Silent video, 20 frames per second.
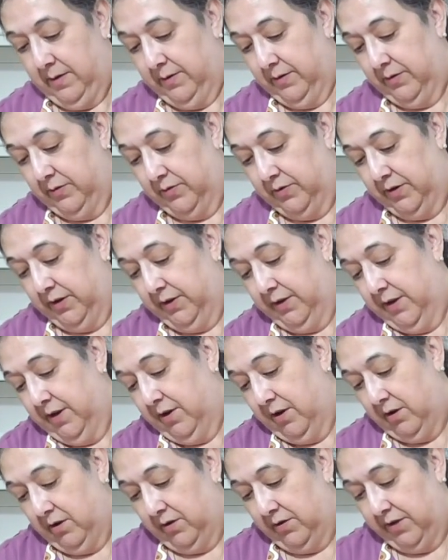So stick that
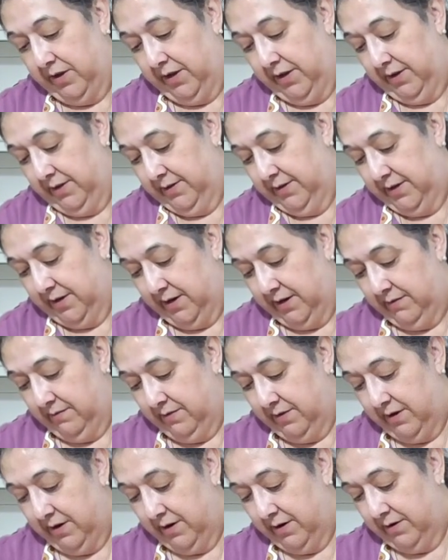all on the inside over
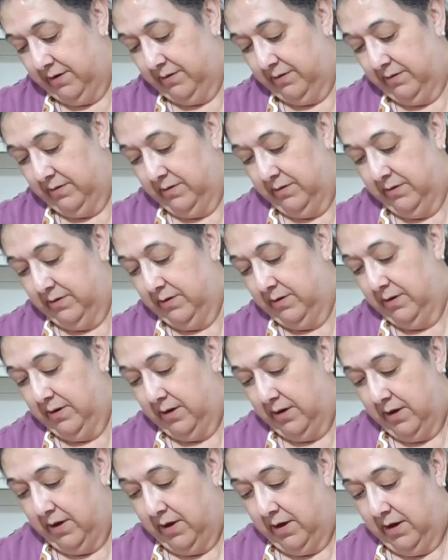there.
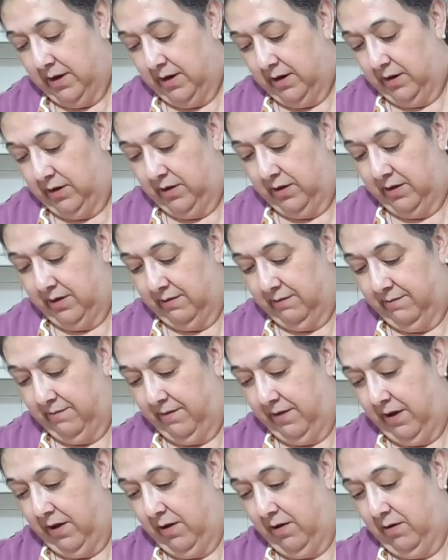Anything that
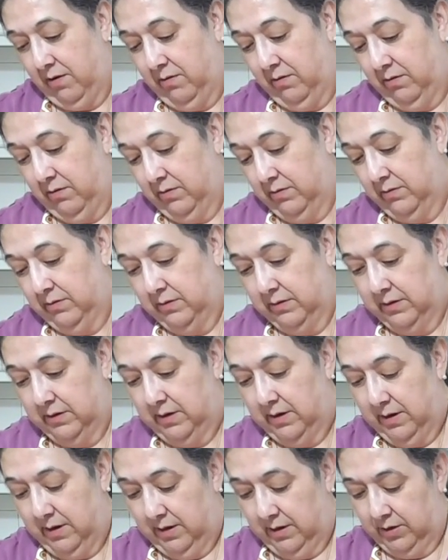fell,
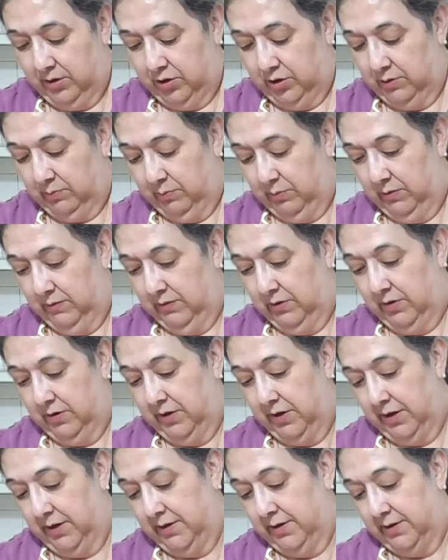just move it on
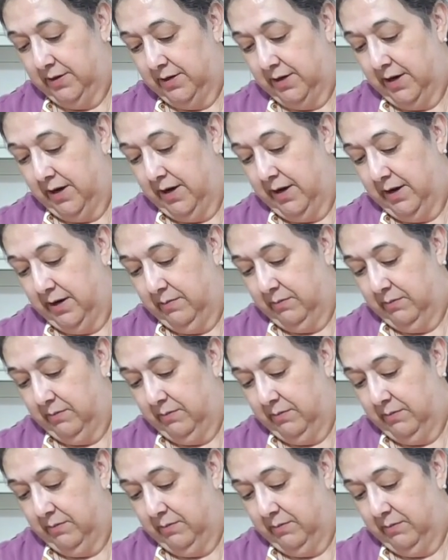the inside.